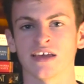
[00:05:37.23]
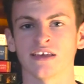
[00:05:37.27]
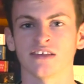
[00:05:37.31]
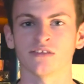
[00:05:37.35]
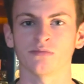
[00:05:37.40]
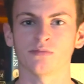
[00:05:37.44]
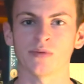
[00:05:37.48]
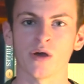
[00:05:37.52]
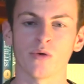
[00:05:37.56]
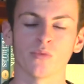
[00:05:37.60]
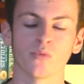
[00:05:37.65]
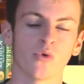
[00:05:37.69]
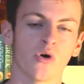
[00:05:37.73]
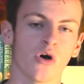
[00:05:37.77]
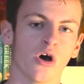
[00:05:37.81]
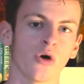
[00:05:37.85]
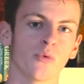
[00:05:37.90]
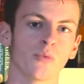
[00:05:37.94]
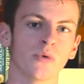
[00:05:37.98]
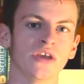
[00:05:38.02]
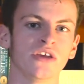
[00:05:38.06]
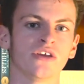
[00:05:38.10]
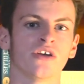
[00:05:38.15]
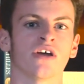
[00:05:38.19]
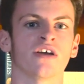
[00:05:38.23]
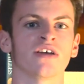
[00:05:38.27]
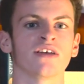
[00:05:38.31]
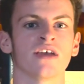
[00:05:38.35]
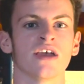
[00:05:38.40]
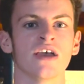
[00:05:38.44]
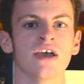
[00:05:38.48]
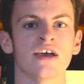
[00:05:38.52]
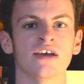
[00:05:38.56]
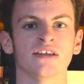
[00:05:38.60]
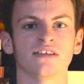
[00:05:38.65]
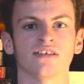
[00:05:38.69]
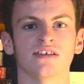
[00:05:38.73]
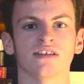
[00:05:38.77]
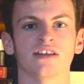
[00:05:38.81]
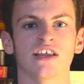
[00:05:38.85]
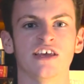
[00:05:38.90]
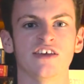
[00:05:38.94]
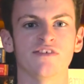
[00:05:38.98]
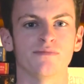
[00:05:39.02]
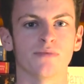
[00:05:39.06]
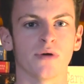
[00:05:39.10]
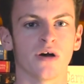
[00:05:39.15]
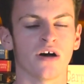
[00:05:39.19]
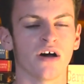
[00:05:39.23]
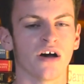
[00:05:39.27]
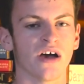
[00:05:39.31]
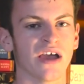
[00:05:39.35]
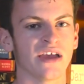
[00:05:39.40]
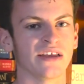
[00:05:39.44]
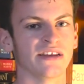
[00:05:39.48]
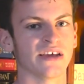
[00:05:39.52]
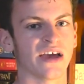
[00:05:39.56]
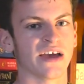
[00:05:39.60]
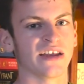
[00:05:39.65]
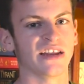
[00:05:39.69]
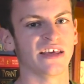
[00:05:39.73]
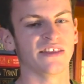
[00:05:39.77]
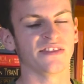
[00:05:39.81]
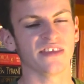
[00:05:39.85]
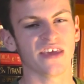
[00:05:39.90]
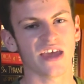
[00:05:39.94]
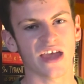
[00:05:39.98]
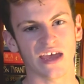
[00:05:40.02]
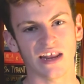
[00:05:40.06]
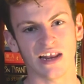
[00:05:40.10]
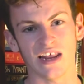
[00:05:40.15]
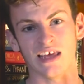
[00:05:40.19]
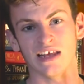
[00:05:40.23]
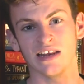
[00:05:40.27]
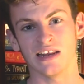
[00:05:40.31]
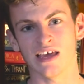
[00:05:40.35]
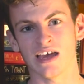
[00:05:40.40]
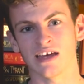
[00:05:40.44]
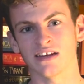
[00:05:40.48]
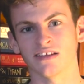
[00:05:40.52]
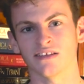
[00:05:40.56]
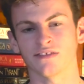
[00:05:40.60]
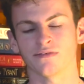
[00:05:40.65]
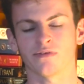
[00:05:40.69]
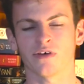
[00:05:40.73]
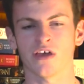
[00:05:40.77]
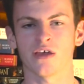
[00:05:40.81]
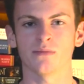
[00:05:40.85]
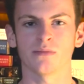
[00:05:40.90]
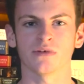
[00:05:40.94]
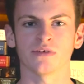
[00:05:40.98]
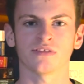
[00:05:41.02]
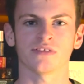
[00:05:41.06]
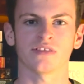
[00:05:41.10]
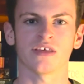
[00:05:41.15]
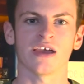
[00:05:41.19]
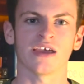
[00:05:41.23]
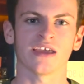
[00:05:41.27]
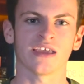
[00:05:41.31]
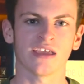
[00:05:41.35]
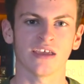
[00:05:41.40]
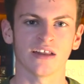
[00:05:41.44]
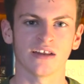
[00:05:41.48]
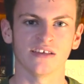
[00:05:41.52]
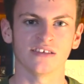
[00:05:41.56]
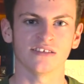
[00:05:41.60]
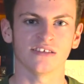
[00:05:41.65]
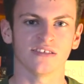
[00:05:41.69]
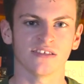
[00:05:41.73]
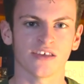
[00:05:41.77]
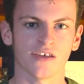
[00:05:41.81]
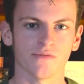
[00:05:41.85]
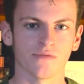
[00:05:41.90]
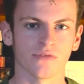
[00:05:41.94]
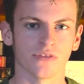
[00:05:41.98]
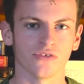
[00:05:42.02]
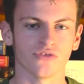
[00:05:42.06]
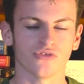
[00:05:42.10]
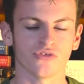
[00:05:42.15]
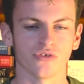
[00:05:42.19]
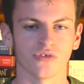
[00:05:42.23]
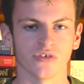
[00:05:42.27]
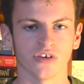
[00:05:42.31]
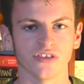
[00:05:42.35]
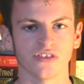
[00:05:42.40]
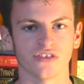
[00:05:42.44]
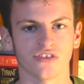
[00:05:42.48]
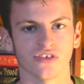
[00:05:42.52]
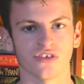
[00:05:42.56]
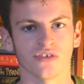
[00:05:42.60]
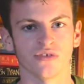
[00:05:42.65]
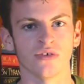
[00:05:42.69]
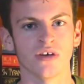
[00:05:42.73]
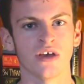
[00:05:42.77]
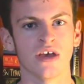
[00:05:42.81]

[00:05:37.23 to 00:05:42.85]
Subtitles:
It's about what are we going to leave behind, and in the Iliad it's famous that Achilles is given the choice to